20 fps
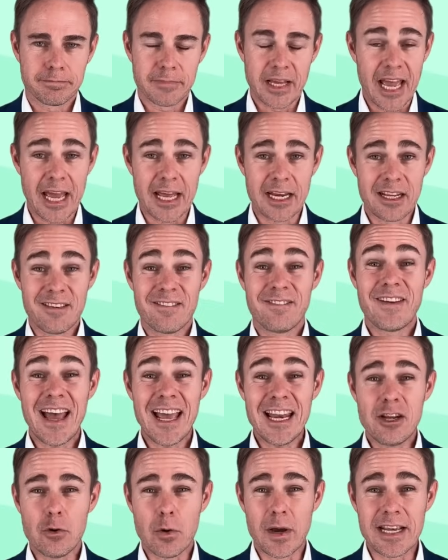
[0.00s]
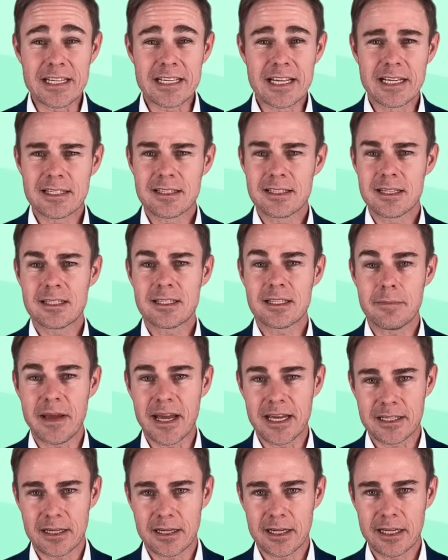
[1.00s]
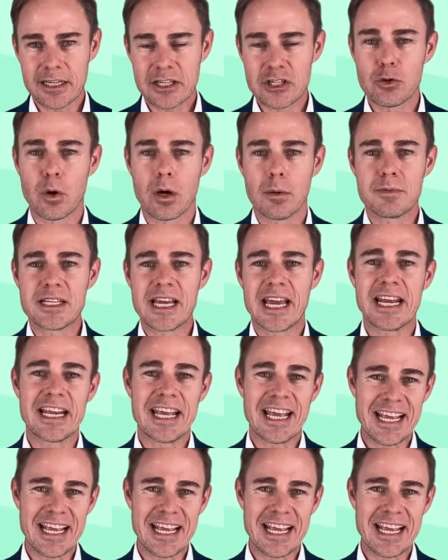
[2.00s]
and evaluating it systematically to obtain